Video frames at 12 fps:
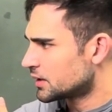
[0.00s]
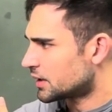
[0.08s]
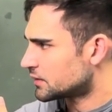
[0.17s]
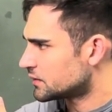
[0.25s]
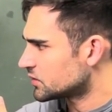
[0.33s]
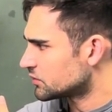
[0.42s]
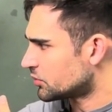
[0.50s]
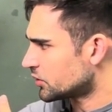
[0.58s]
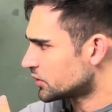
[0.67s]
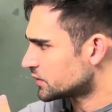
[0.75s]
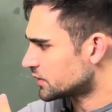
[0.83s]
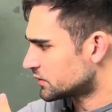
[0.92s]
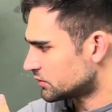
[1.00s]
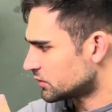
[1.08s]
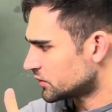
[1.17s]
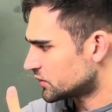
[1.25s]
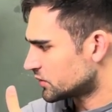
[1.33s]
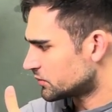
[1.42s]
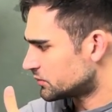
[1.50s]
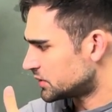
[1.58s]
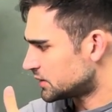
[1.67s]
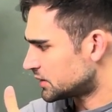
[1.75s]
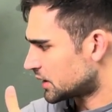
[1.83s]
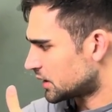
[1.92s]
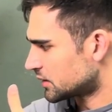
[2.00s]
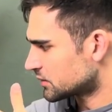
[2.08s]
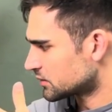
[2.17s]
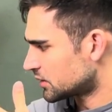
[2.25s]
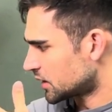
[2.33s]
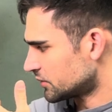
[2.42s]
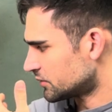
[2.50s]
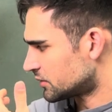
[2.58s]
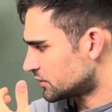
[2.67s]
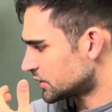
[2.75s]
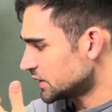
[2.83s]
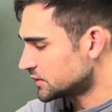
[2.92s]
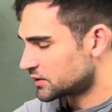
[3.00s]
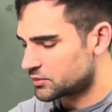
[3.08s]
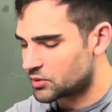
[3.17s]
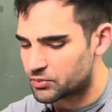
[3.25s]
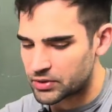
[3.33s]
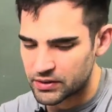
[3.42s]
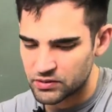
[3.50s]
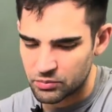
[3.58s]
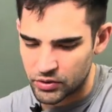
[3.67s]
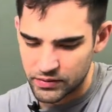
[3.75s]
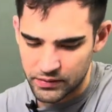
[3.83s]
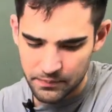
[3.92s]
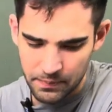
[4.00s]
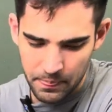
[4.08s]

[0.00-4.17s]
at this point that would also be at kind of a reasonable price point,